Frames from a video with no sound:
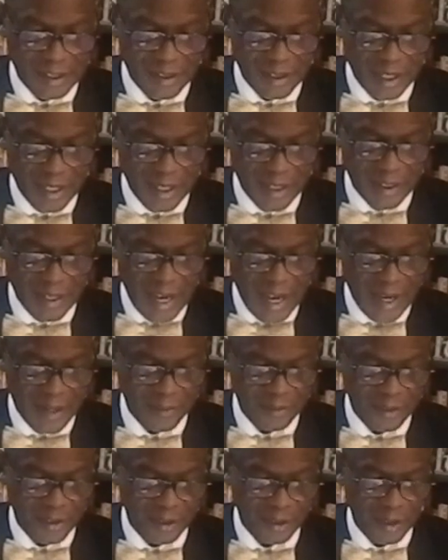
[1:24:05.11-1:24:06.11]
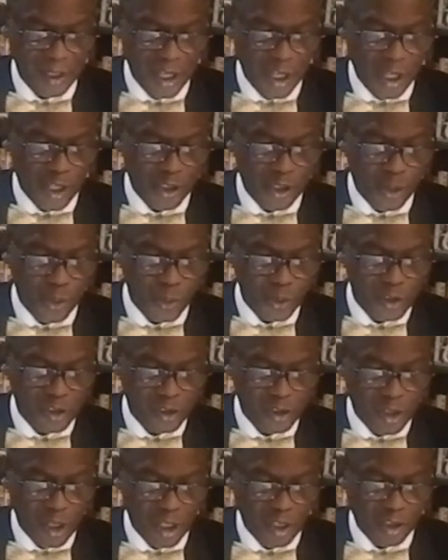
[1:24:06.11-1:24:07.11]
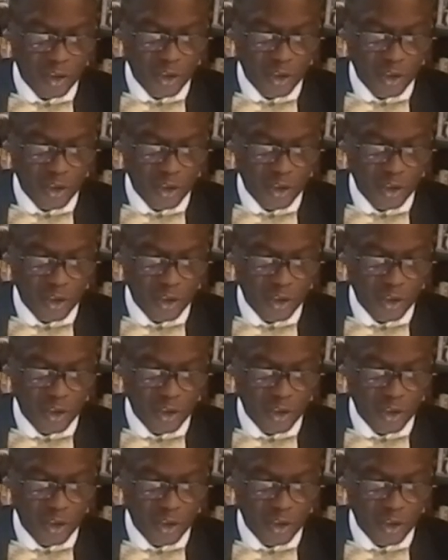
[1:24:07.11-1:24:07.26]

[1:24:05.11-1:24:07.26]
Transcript: the hereafter. You will start